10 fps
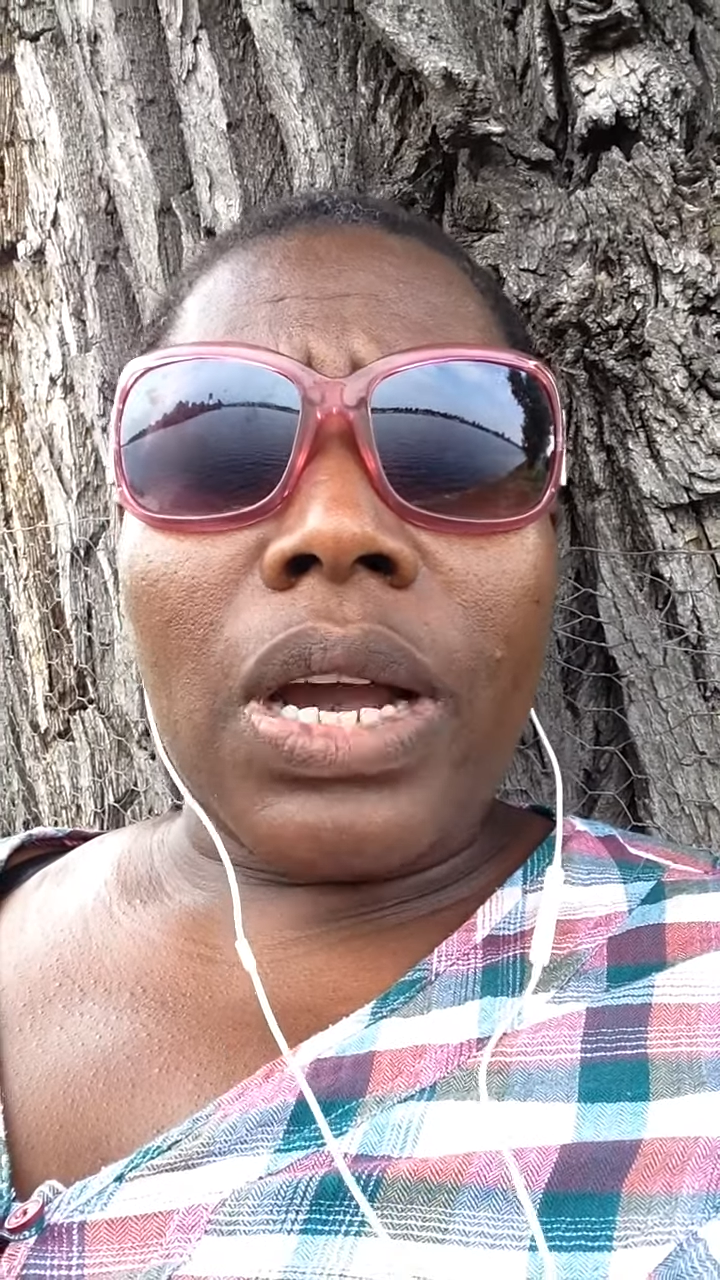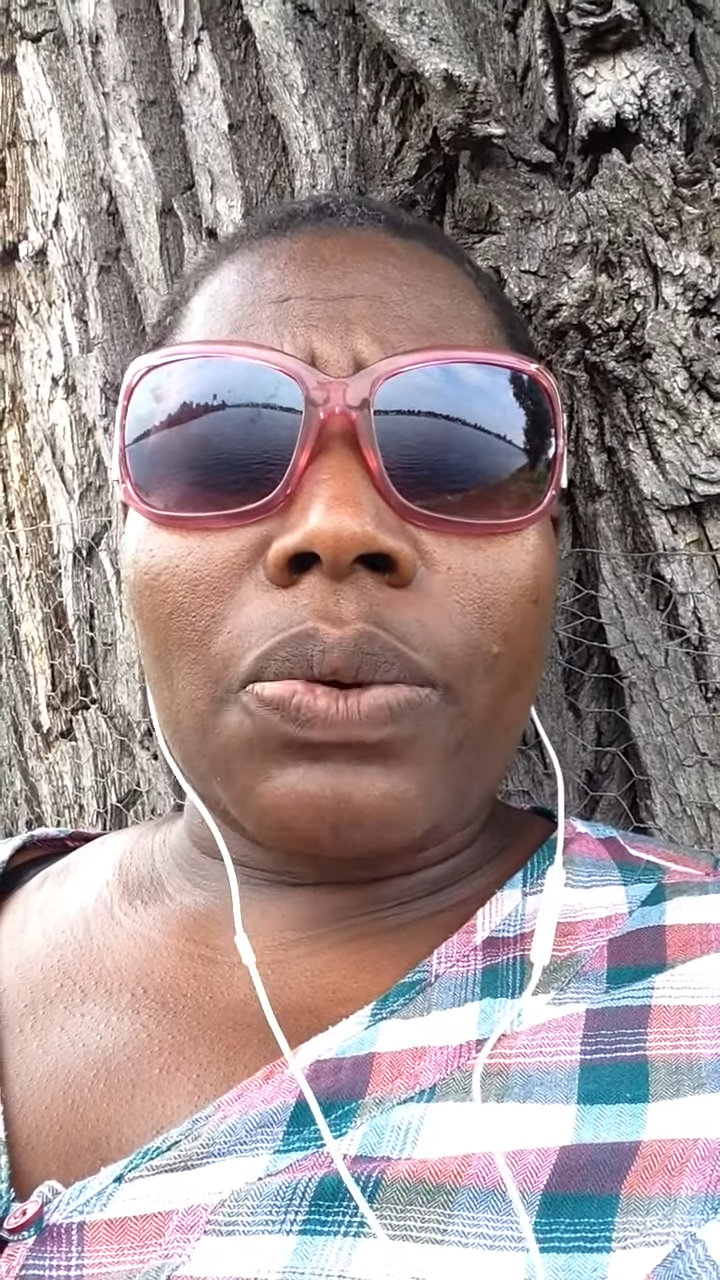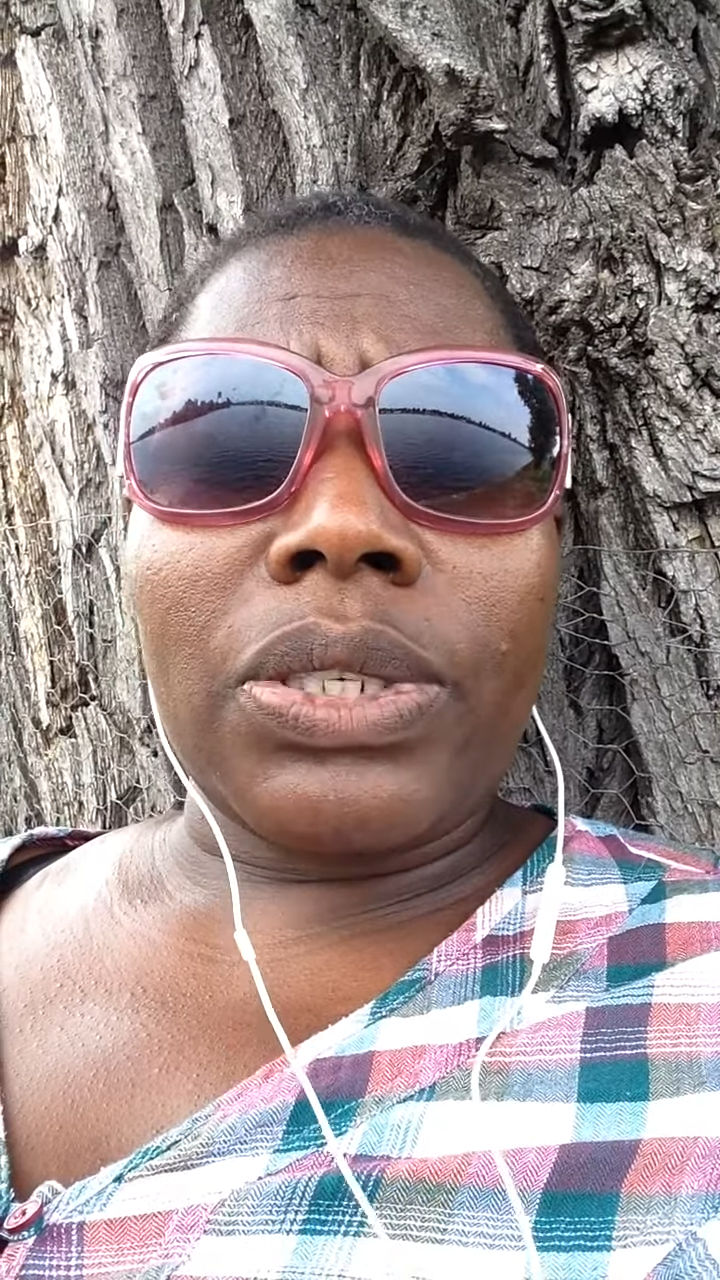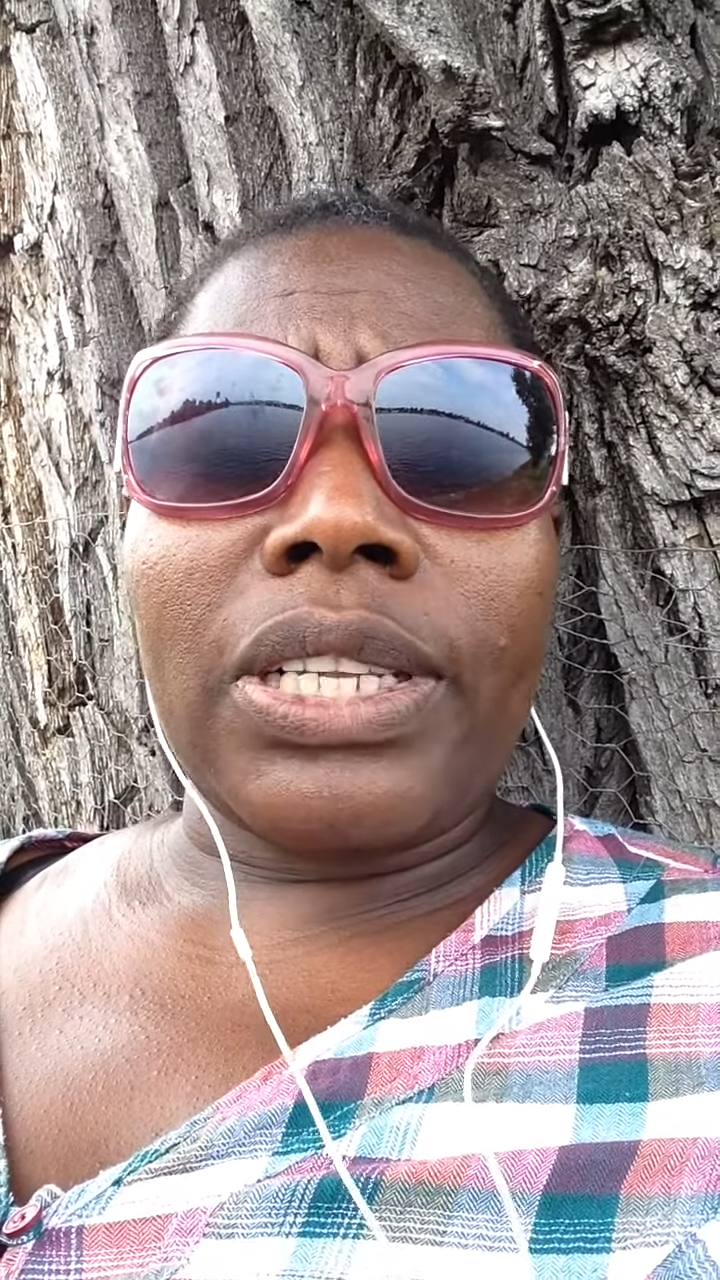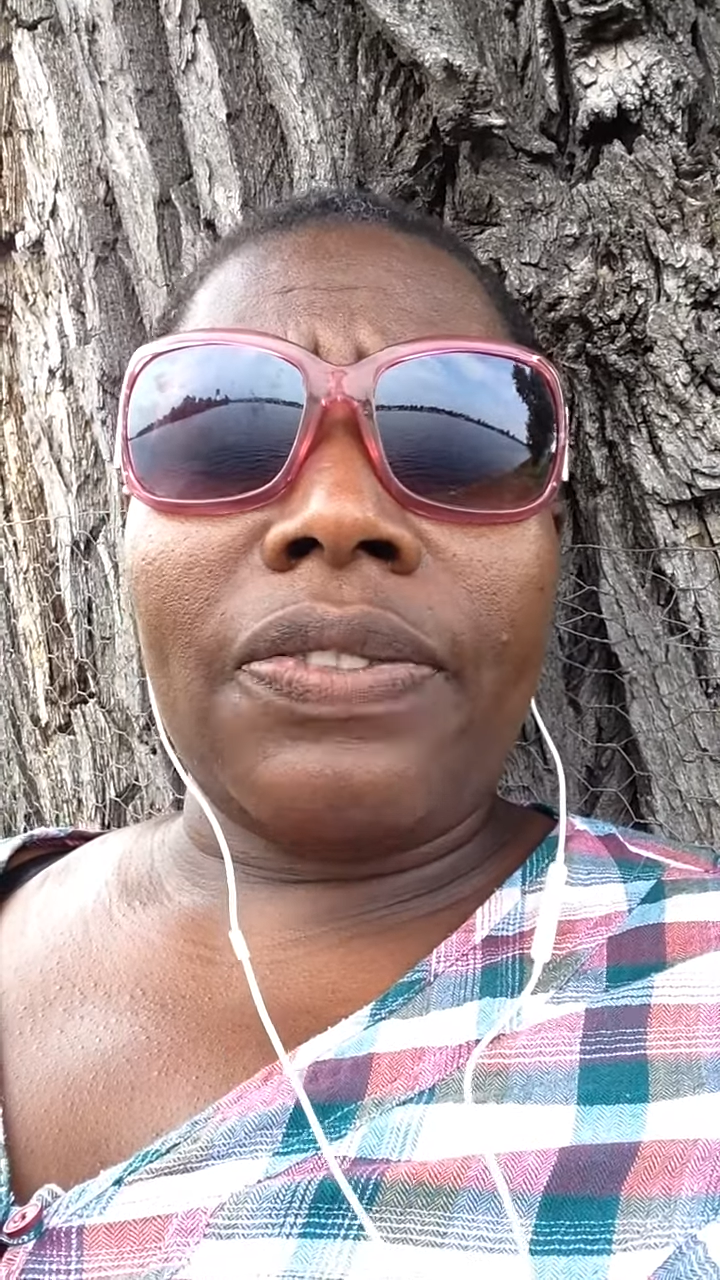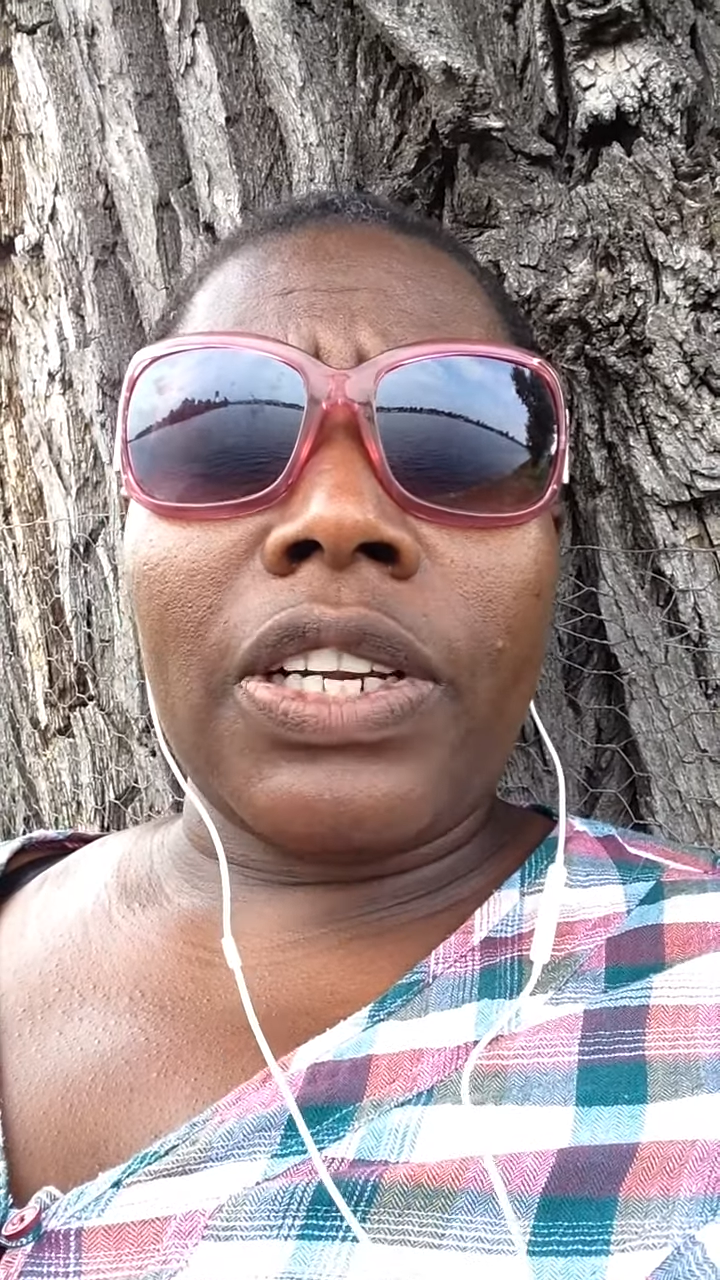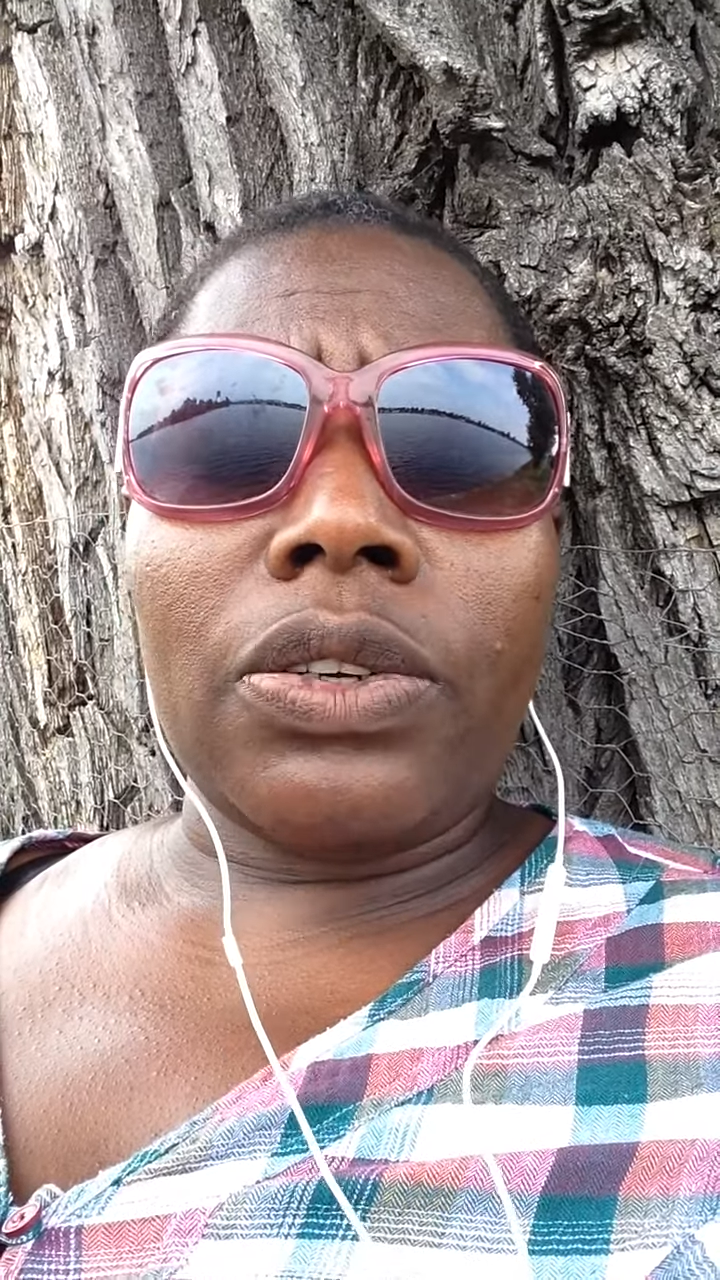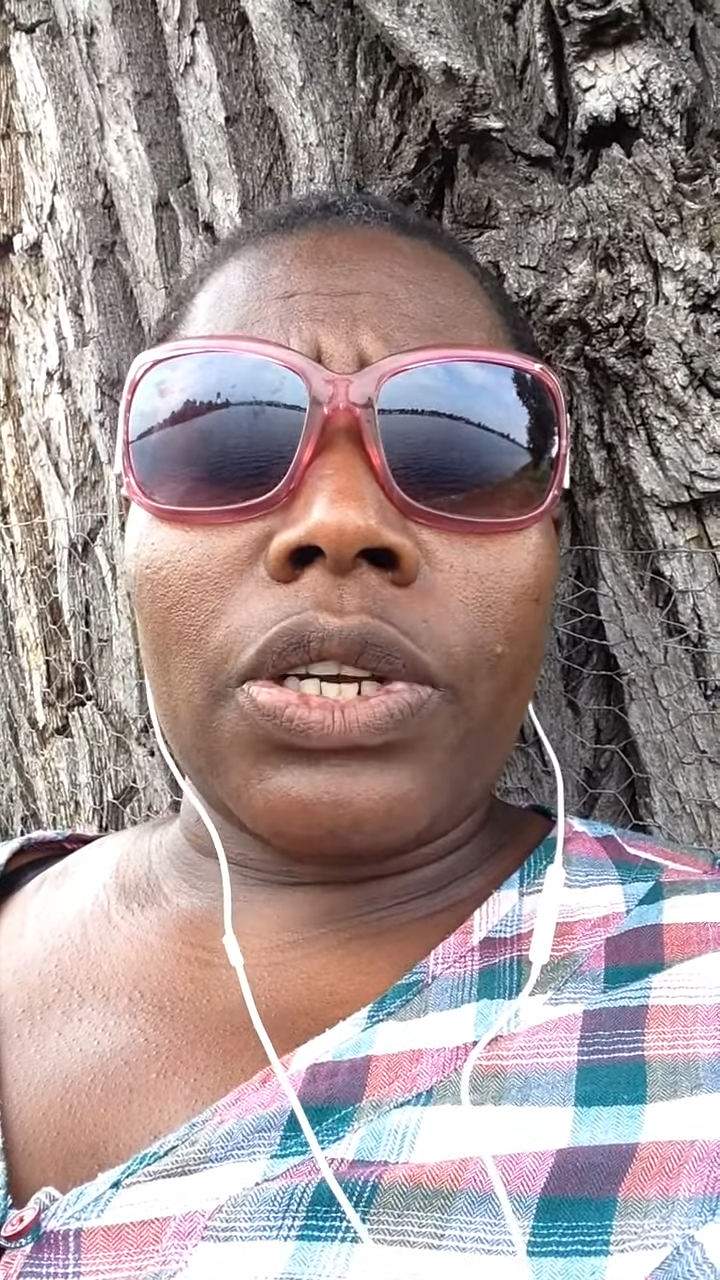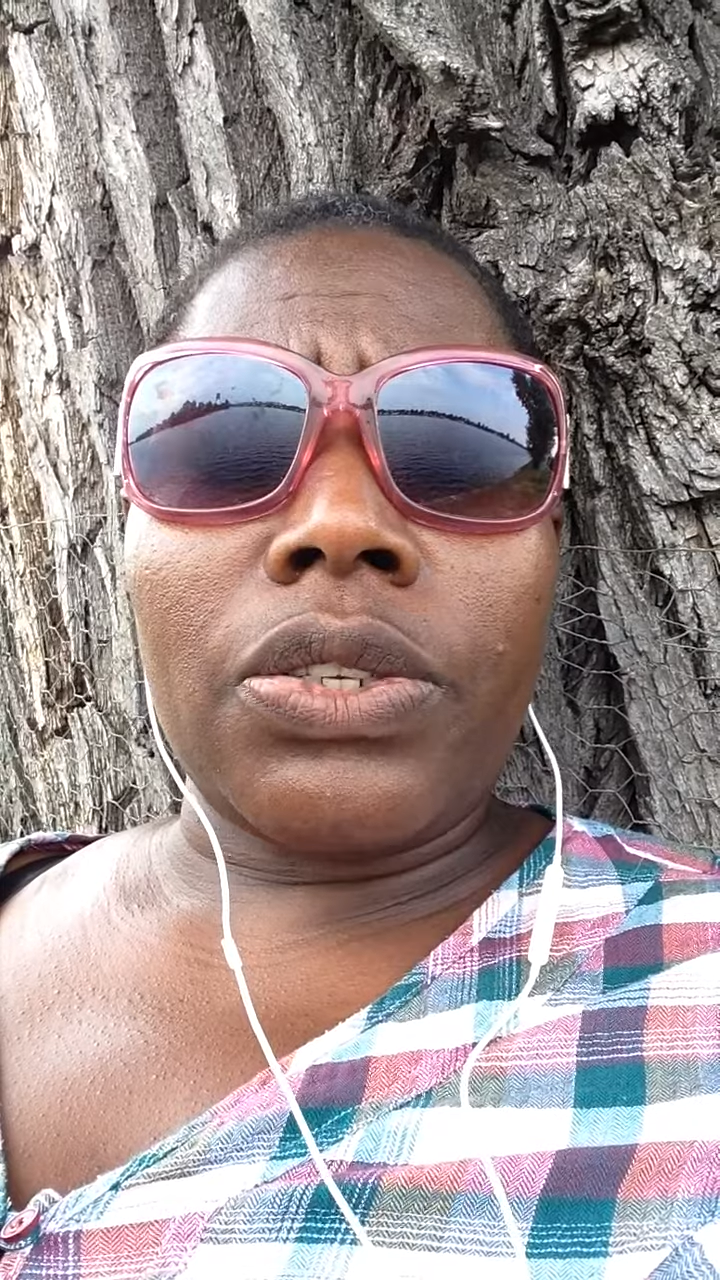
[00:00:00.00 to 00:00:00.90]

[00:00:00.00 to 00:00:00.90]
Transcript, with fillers: I was definitely going